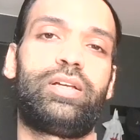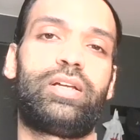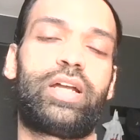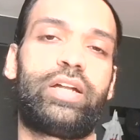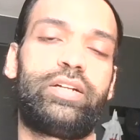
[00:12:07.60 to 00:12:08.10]

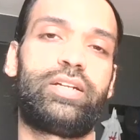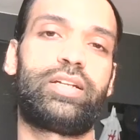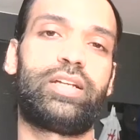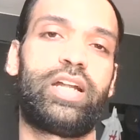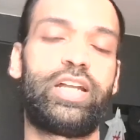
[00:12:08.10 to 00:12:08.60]
And
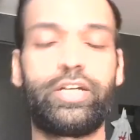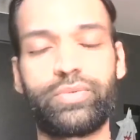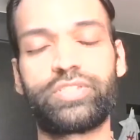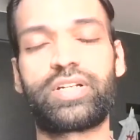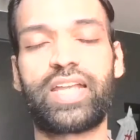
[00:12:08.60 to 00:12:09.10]
it
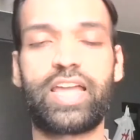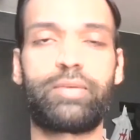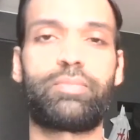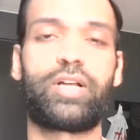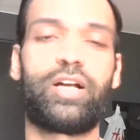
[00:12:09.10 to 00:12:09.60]
was a
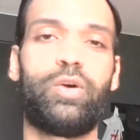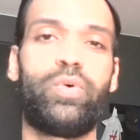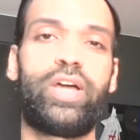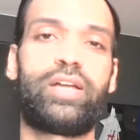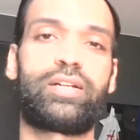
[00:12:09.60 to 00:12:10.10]
time
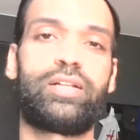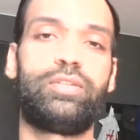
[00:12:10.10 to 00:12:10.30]
where